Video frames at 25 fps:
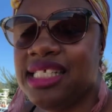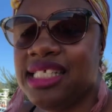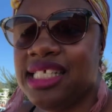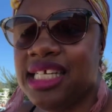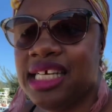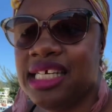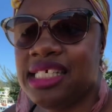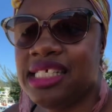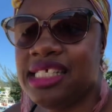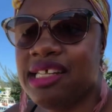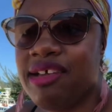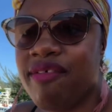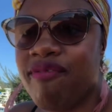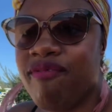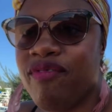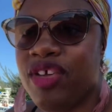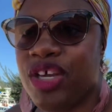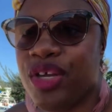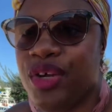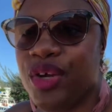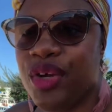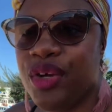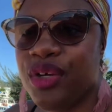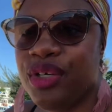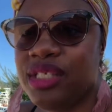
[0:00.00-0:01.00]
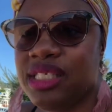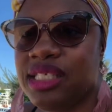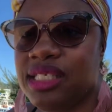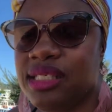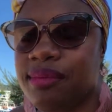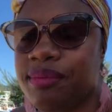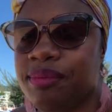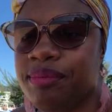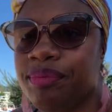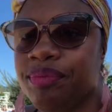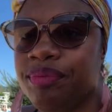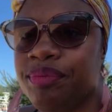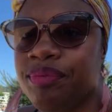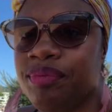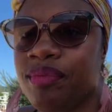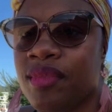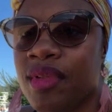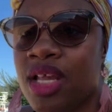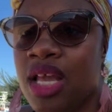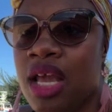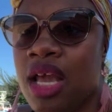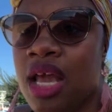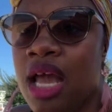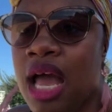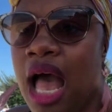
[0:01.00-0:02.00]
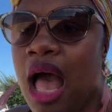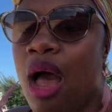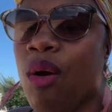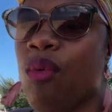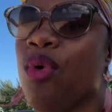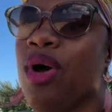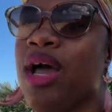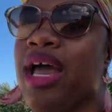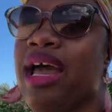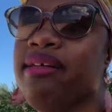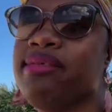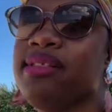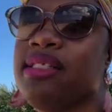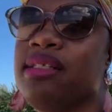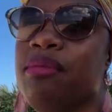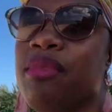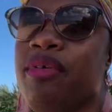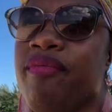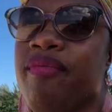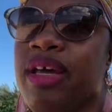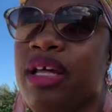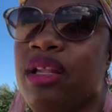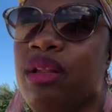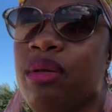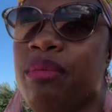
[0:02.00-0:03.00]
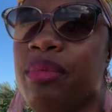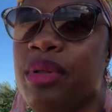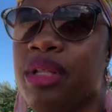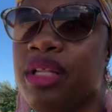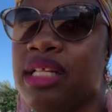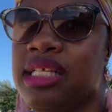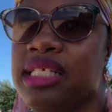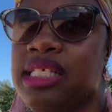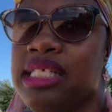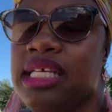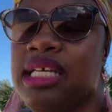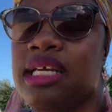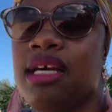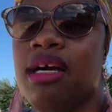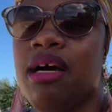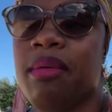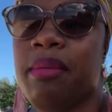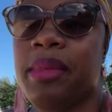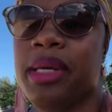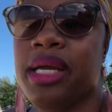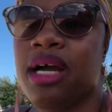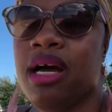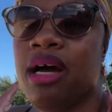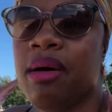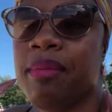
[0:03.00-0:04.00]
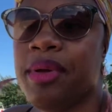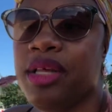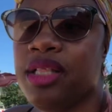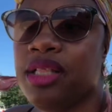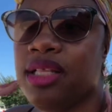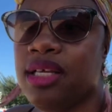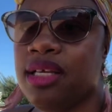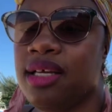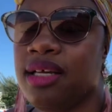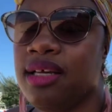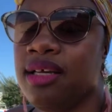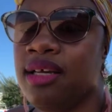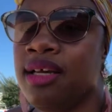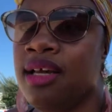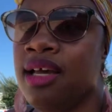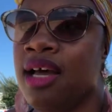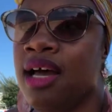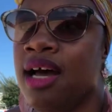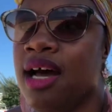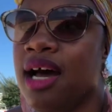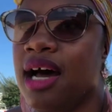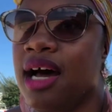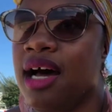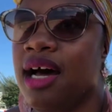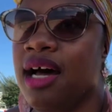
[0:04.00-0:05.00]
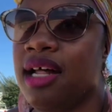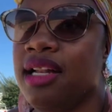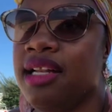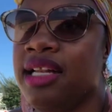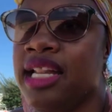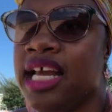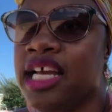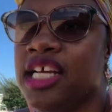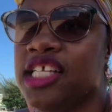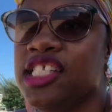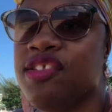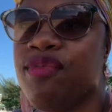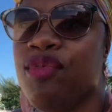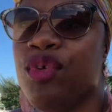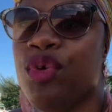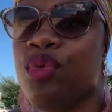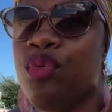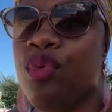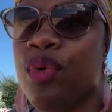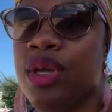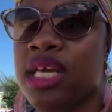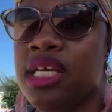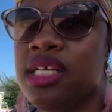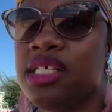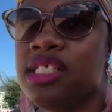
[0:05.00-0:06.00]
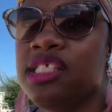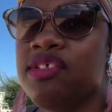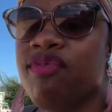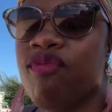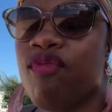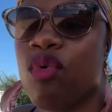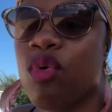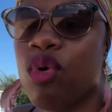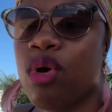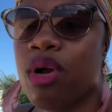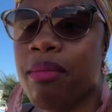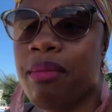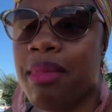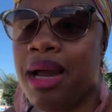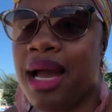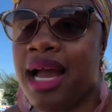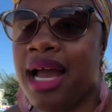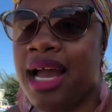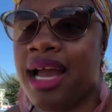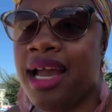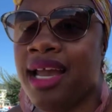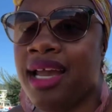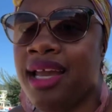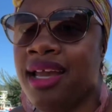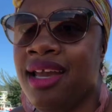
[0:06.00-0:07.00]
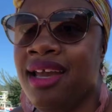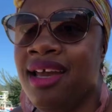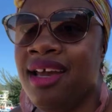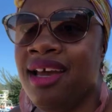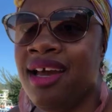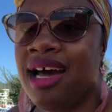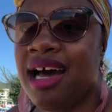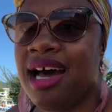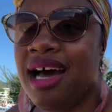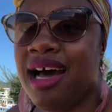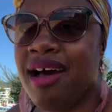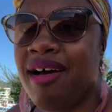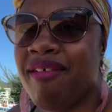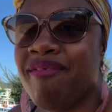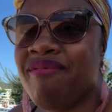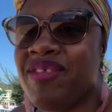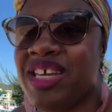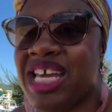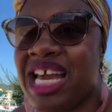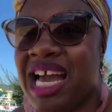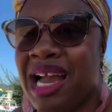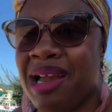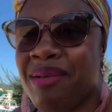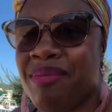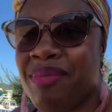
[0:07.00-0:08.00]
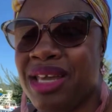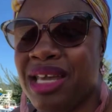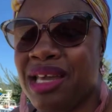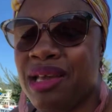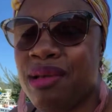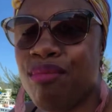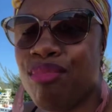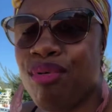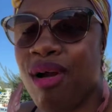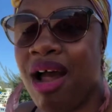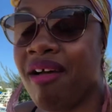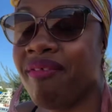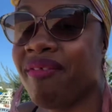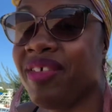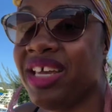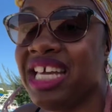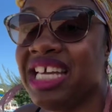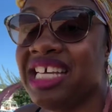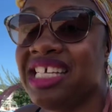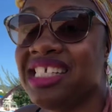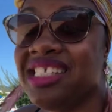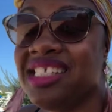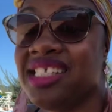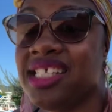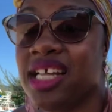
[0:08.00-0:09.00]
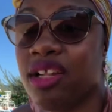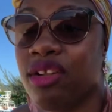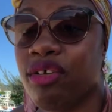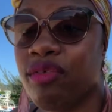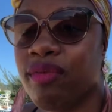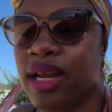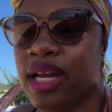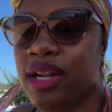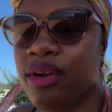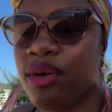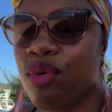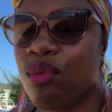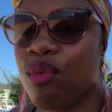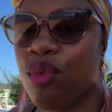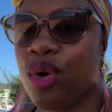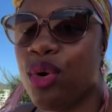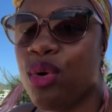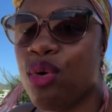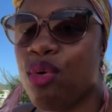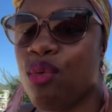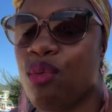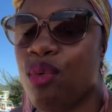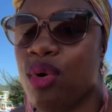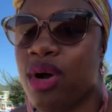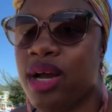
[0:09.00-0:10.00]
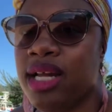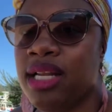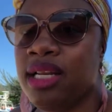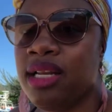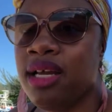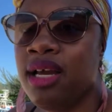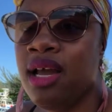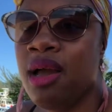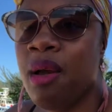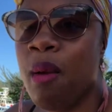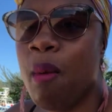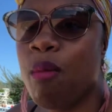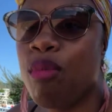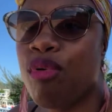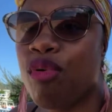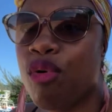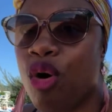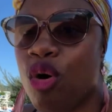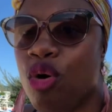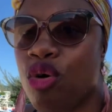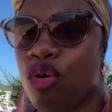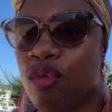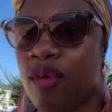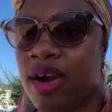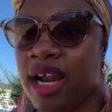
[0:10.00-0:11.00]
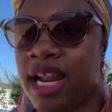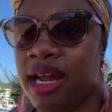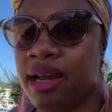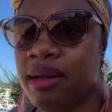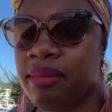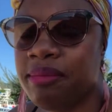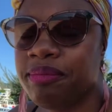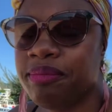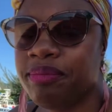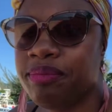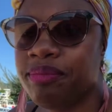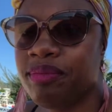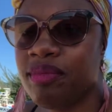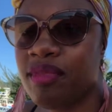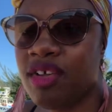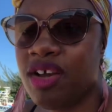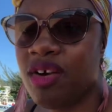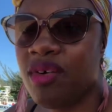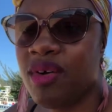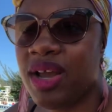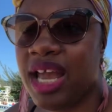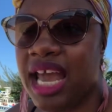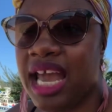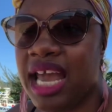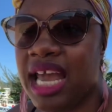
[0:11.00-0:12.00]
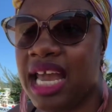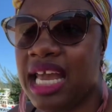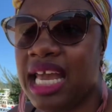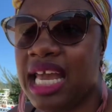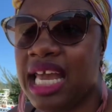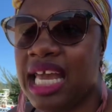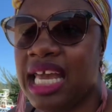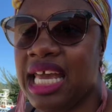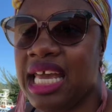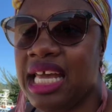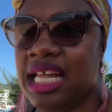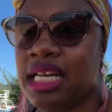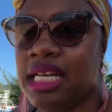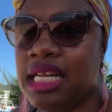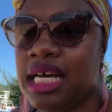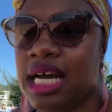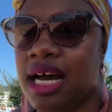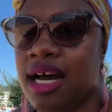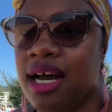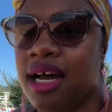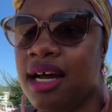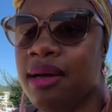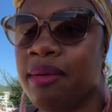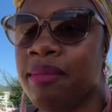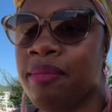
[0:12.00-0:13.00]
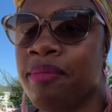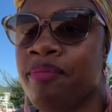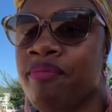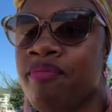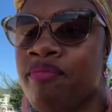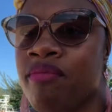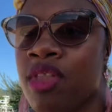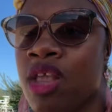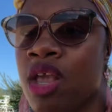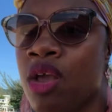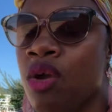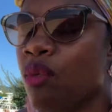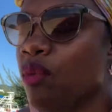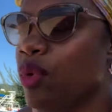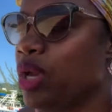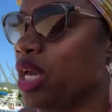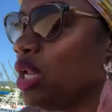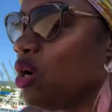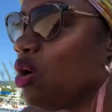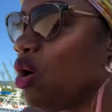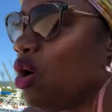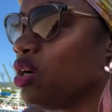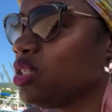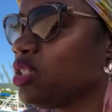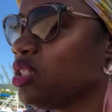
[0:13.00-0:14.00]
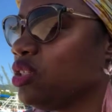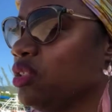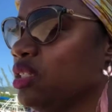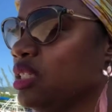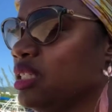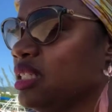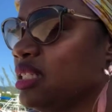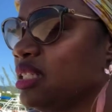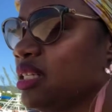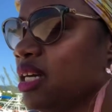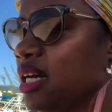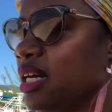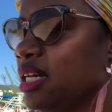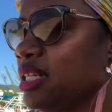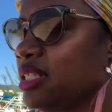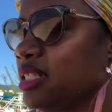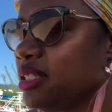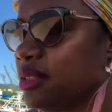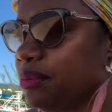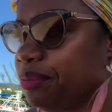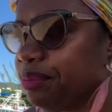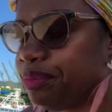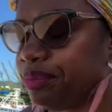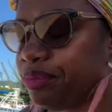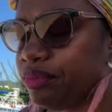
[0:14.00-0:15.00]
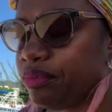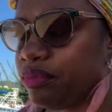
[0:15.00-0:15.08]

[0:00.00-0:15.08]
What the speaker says: 6 figures. I will have some availability coming up in the next few weeks for my VIP Profit Accelerator one-on-one program. Okay, and we can also discuss